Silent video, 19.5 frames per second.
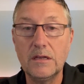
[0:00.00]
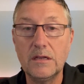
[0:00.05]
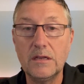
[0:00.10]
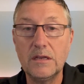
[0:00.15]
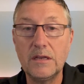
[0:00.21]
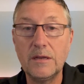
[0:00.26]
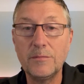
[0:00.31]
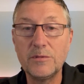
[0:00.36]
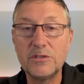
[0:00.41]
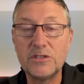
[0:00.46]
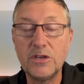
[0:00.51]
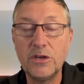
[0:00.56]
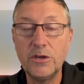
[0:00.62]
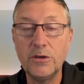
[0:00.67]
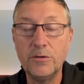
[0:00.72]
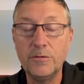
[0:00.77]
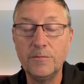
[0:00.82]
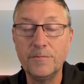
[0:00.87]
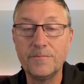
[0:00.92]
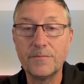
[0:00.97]
Number
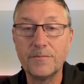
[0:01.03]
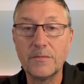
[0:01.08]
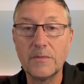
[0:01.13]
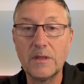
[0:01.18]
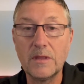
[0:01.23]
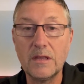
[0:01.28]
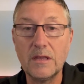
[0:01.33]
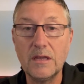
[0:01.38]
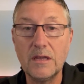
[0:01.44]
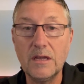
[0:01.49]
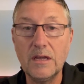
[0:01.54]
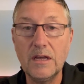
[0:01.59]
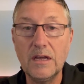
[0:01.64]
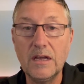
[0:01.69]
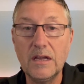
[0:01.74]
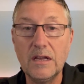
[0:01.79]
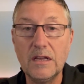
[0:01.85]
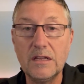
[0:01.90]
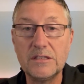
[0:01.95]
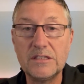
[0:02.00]
2,
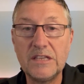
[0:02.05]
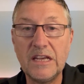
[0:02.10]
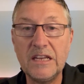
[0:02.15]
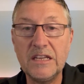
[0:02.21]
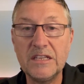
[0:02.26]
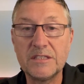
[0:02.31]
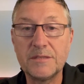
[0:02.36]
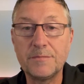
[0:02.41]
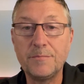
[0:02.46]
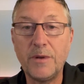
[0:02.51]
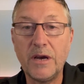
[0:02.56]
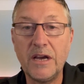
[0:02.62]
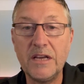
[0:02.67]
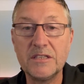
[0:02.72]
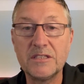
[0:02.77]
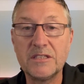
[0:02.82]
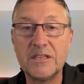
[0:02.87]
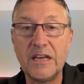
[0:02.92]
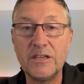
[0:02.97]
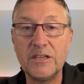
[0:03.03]
tennis by
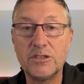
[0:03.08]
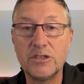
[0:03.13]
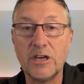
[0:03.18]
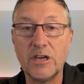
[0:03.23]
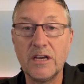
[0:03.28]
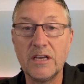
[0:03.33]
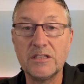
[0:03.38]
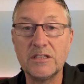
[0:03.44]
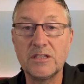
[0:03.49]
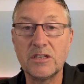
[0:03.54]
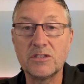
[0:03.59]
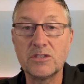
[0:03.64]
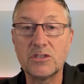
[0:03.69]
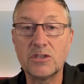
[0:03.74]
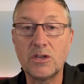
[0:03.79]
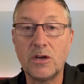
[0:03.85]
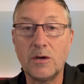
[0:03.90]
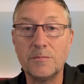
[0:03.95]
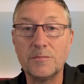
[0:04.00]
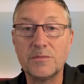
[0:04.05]
its nature is a
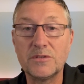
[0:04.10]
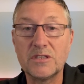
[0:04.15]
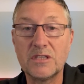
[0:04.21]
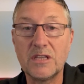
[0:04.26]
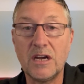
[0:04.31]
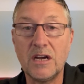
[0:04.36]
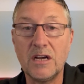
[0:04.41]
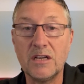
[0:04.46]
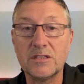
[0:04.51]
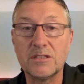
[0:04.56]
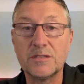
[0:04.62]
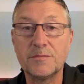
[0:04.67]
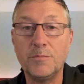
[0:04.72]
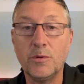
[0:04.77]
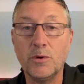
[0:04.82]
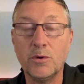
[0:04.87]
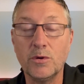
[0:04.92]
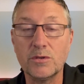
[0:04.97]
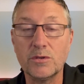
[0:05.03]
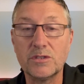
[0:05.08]
stop-start
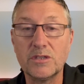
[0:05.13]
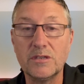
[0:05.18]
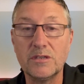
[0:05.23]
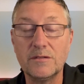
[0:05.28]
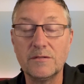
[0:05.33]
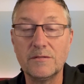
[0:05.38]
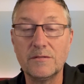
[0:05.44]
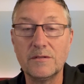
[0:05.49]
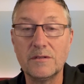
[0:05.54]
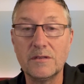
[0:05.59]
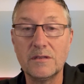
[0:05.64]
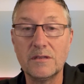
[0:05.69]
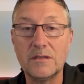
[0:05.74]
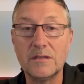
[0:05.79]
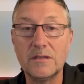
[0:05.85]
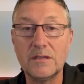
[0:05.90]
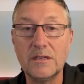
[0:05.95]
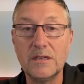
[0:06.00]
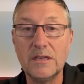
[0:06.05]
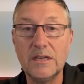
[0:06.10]
sport.
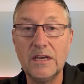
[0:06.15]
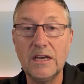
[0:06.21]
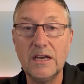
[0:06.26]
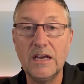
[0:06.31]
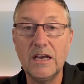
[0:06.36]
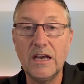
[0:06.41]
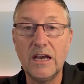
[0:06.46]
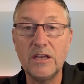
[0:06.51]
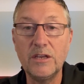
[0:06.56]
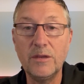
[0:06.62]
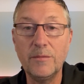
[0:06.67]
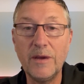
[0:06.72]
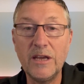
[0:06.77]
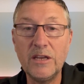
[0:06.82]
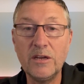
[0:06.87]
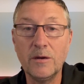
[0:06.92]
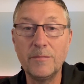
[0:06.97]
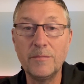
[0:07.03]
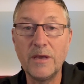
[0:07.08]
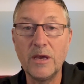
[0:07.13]
And you may
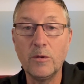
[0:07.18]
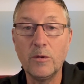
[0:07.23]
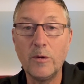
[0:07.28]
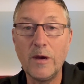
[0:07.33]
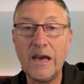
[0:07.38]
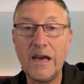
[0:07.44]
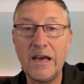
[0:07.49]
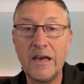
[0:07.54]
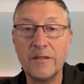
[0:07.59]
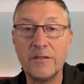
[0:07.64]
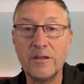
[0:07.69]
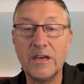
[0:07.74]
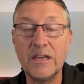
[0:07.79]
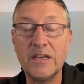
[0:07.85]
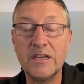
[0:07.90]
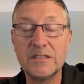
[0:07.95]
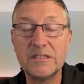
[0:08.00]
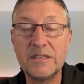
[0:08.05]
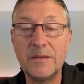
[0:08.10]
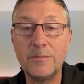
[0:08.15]
not be aware that in
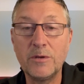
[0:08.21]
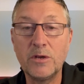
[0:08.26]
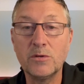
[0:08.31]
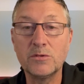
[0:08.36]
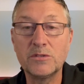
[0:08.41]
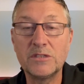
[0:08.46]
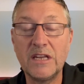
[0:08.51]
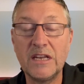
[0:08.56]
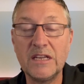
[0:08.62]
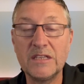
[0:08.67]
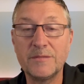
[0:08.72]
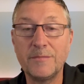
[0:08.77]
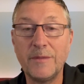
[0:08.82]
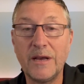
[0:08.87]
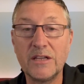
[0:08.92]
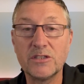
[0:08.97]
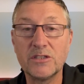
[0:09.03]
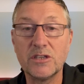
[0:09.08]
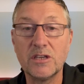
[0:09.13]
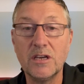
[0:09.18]
a typical tennis
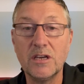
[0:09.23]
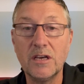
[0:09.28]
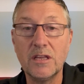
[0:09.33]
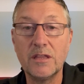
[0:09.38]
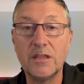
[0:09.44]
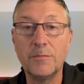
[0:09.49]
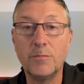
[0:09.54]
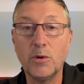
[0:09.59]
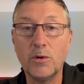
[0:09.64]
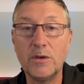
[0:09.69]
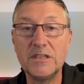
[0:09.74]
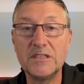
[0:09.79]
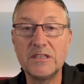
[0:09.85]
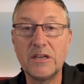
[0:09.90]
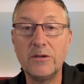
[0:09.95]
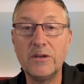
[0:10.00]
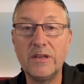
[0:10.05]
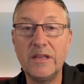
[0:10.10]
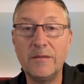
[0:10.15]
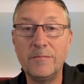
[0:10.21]
match, the ball is
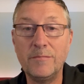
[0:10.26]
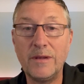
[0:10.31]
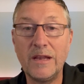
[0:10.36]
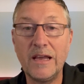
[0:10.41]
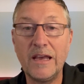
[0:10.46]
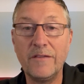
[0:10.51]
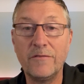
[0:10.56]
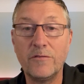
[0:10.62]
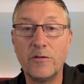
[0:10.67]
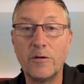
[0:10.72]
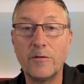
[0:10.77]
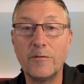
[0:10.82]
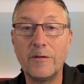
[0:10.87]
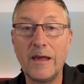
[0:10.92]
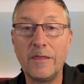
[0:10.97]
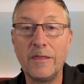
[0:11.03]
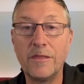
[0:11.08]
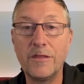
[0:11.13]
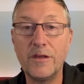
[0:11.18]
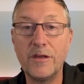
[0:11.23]
only in play for
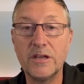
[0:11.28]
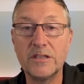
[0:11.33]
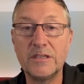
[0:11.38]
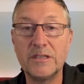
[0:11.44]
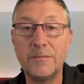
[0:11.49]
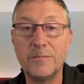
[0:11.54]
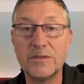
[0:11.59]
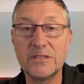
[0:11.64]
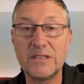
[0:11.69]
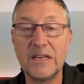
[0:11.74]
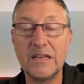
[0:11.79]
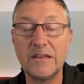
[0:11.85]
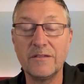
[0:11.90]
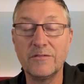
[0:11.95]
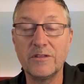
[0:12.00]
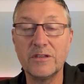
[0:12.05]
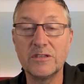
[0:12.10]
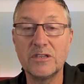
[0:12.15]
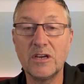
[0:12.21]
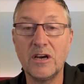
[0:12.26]
around 30% of
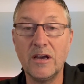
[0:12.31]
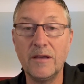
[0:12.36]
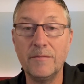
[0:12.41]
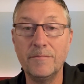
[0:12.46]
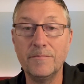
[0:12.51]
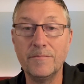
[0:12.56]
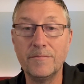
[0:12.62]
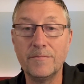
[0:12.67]
the time.